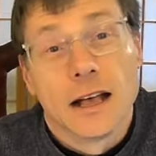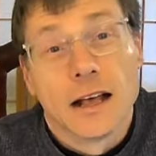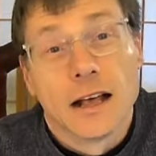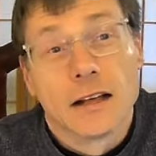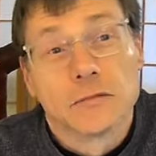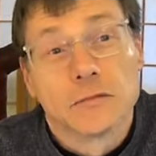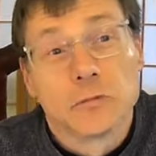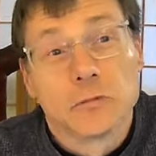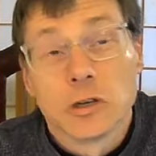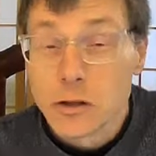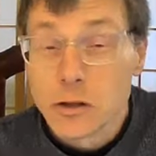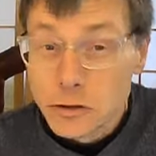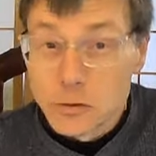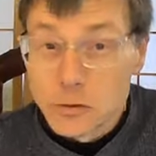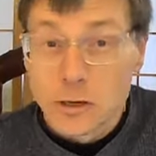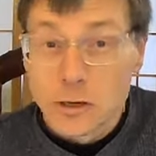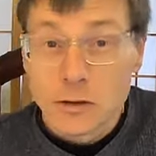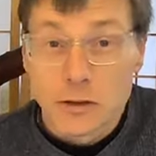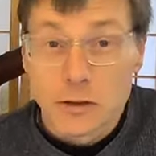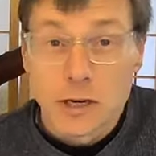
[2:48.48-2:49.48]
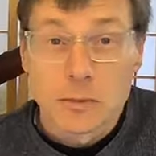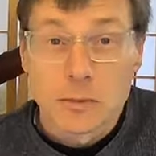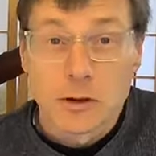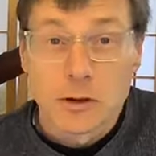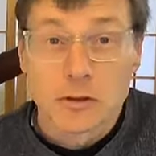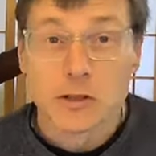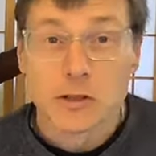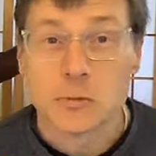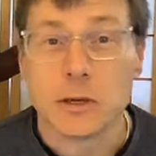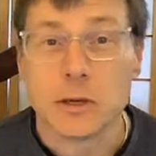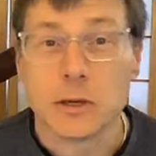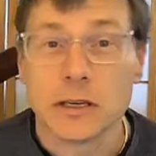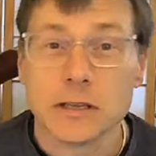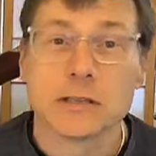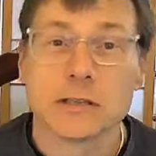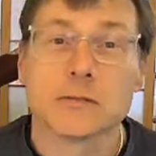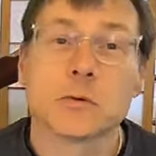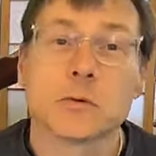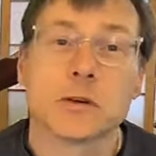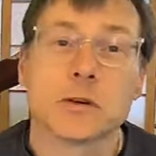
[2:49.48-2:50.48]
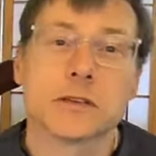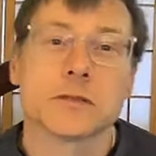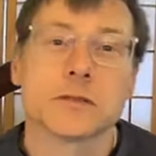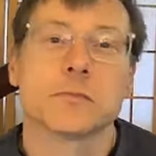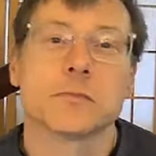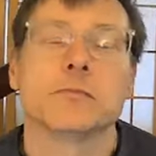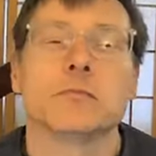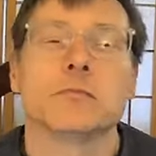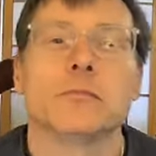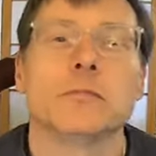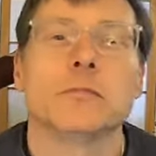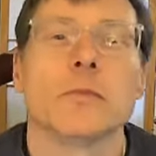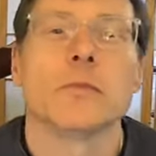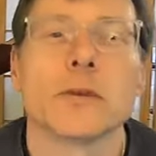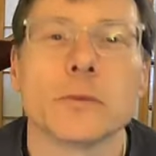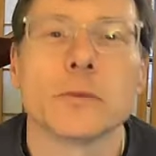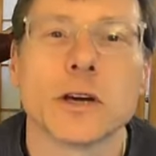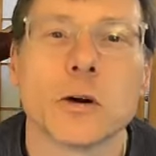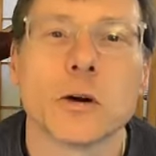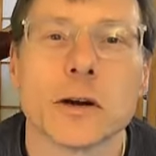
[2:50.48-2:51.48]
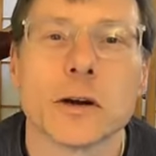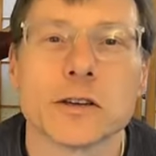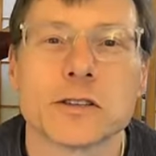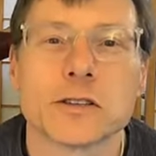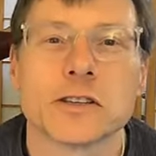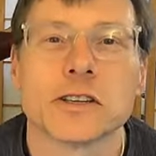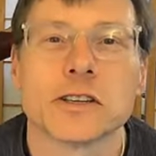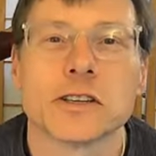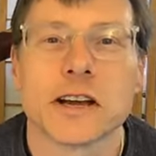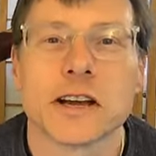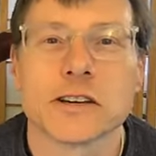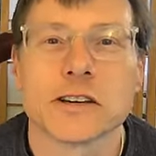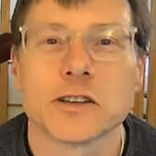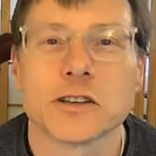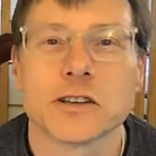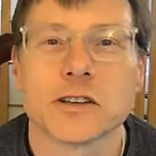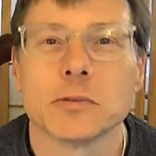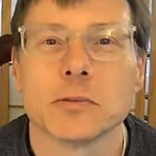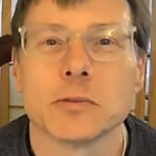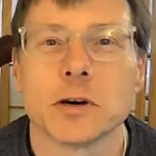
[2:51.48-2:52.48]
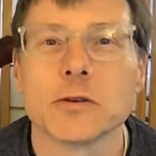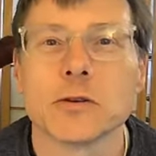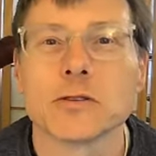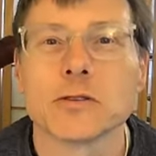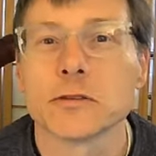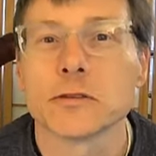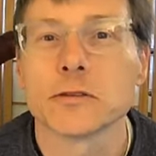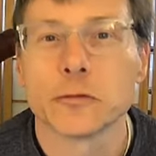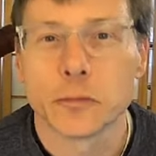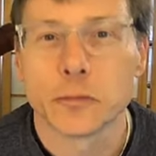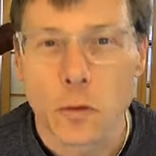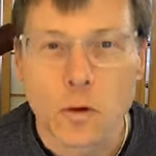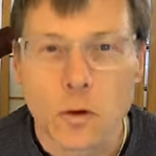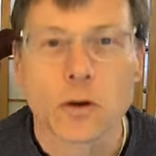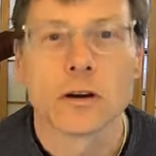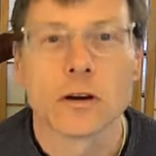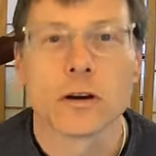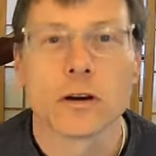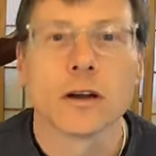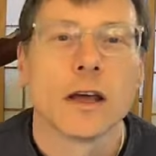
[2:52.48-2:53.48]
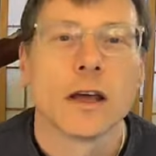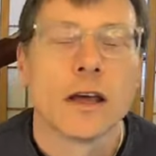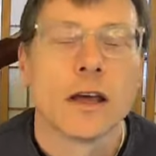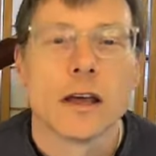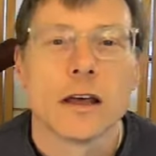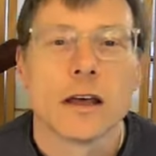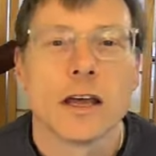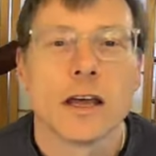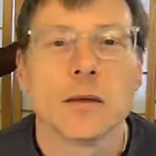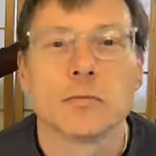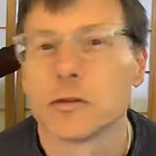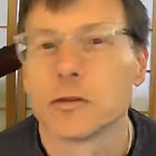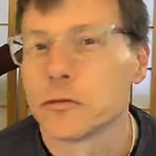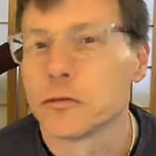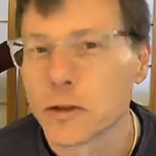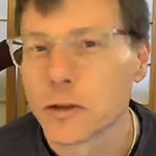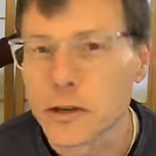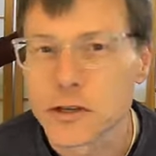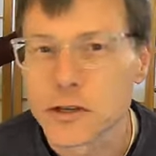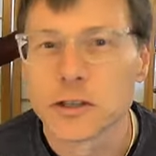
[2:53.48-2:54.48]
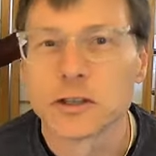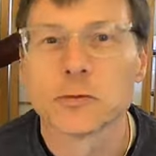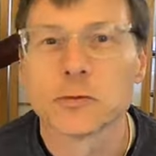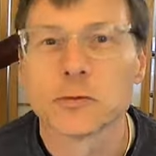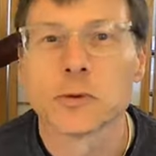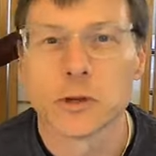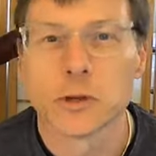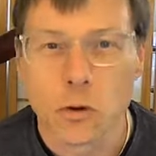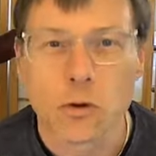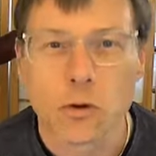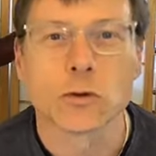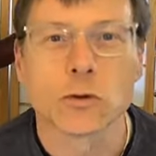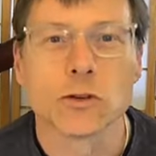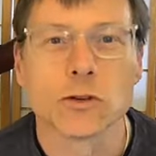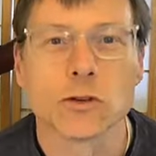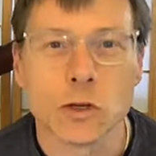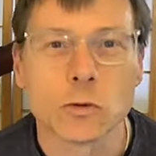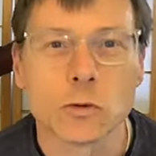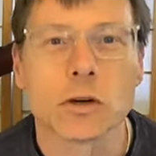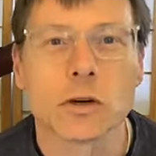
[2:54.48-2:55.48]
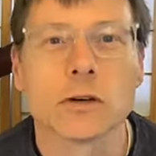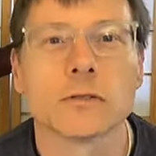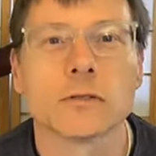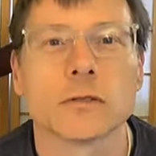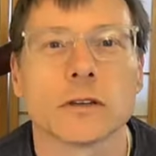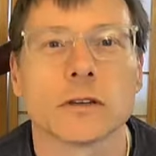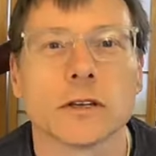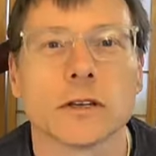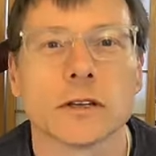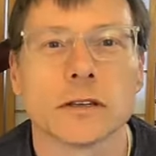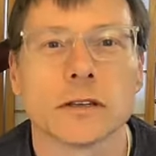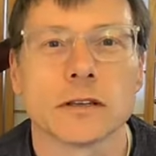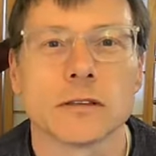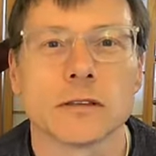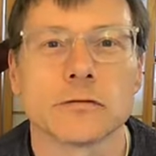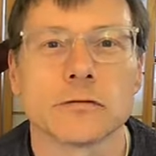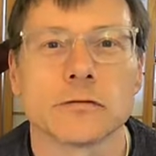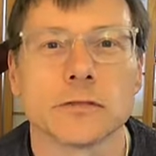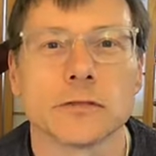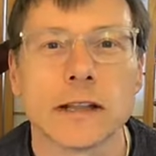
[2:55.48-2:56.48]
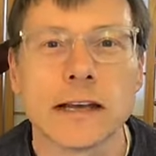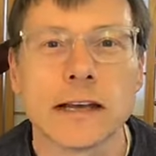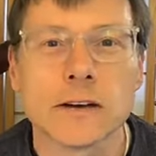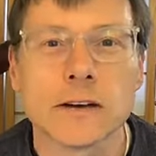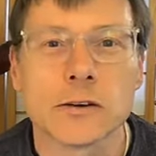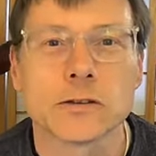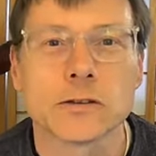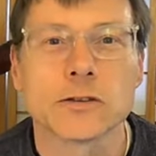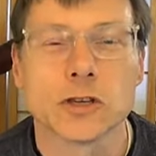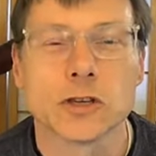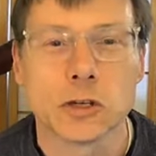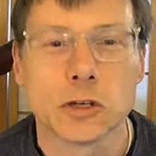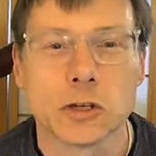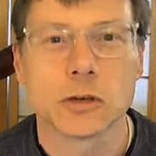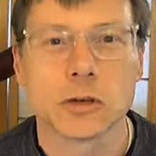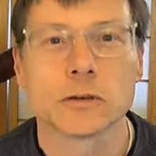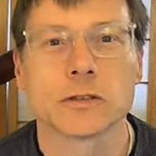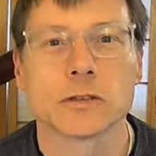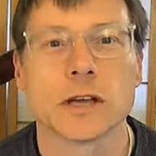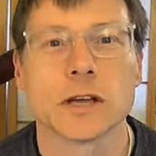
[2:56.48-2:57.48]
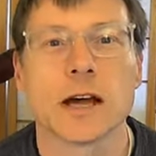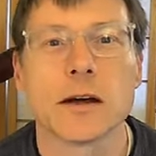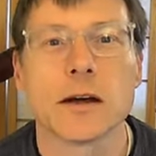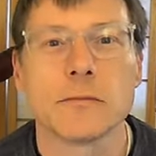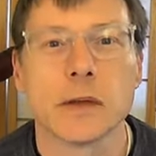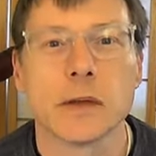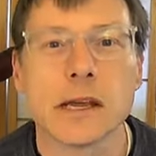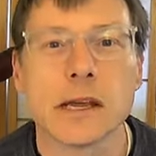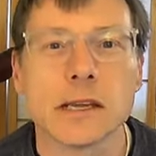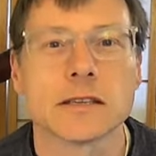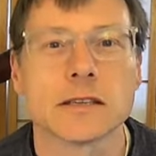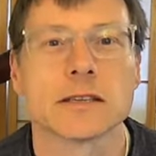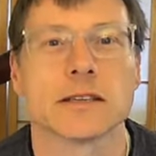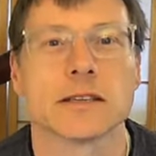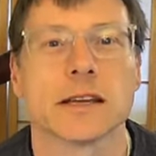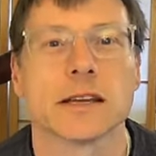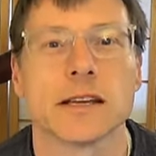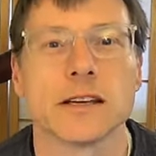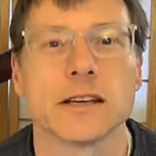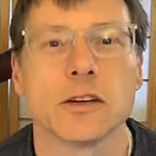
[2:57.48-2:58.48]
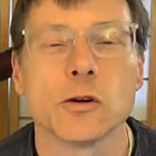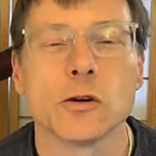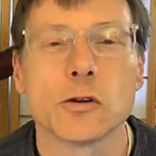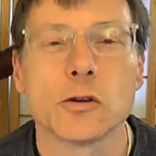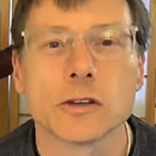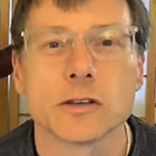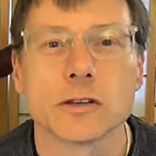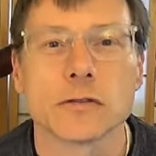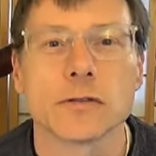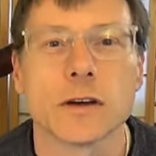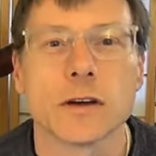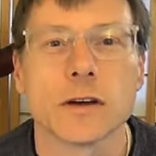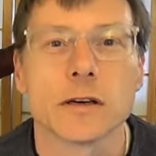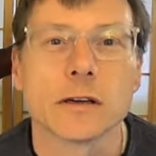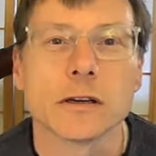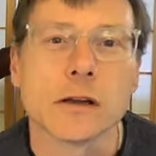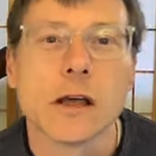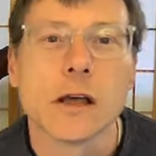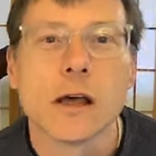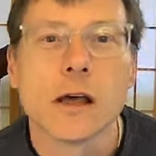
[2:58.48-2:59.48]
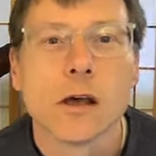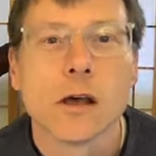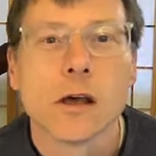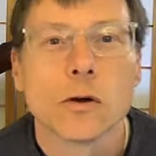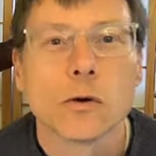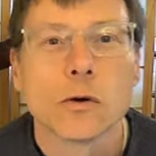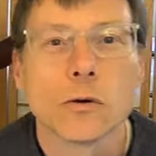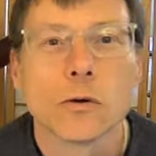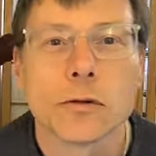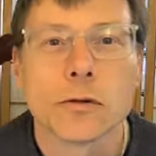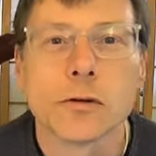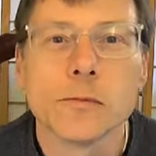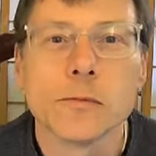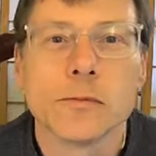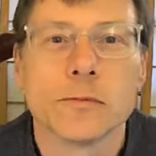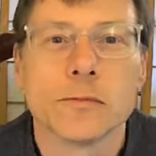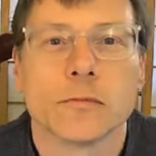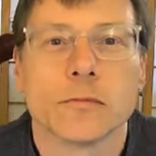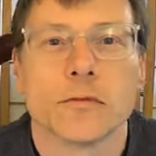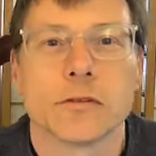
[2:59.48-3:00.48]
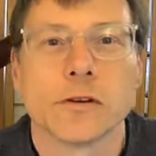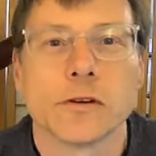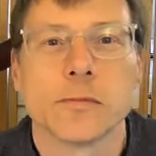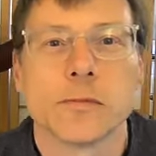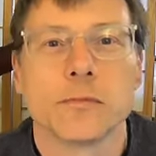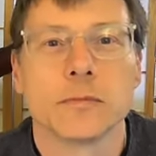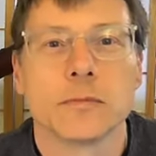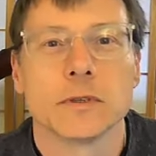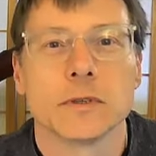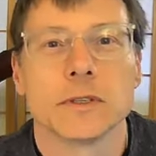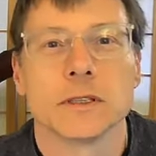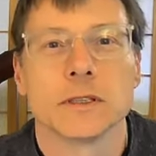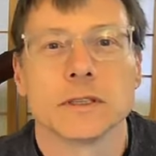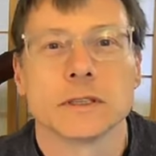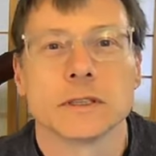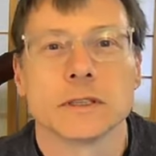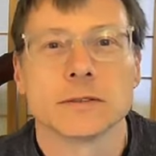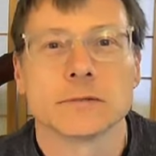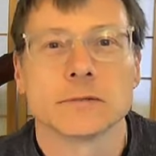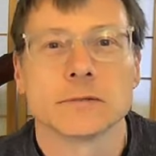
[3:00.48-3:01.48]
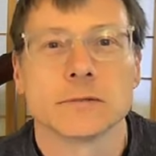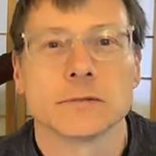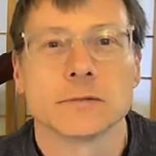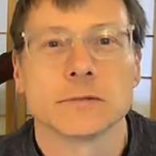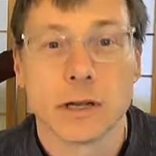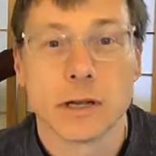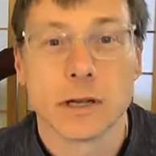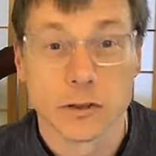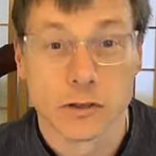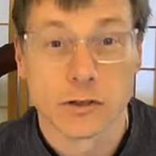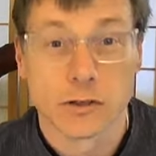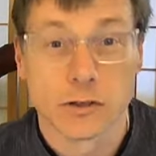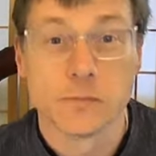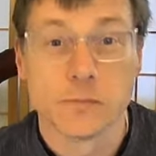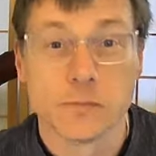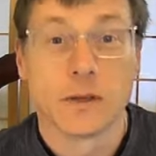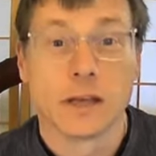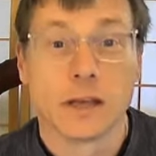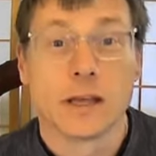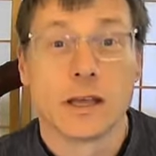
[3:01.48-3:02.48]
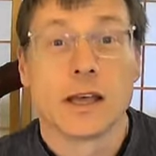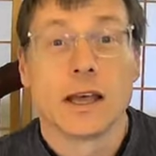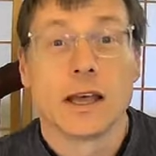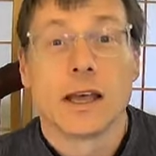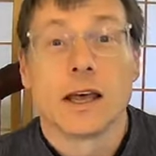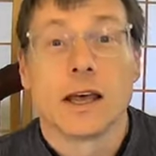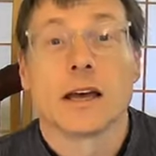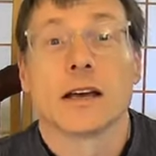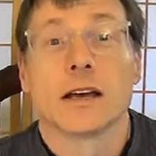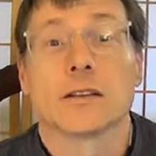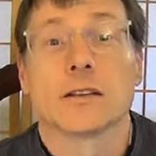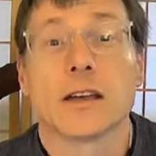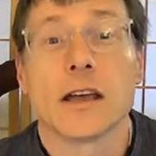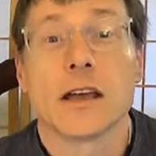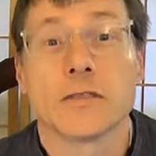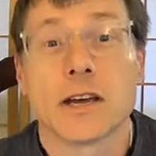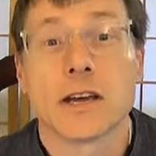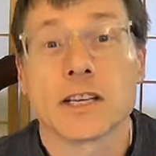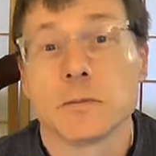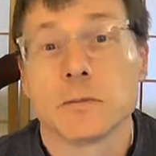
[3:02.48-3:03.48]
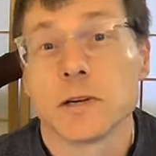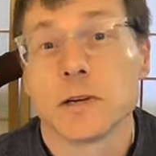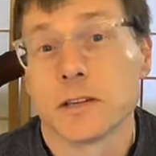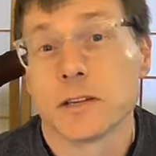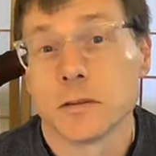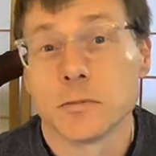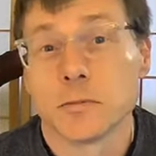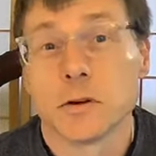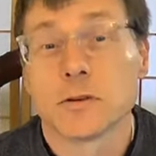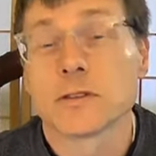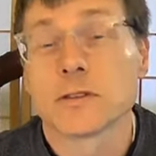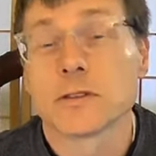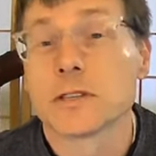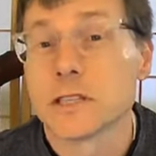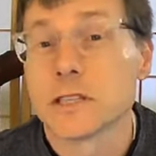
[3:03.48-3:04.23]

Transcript: Another great thing about this piece was the request to actually compose it for a professional recorder duo, the Flanders duo, Tom Bates and Joris van Houthem from Belgium. They have asked me to compose things for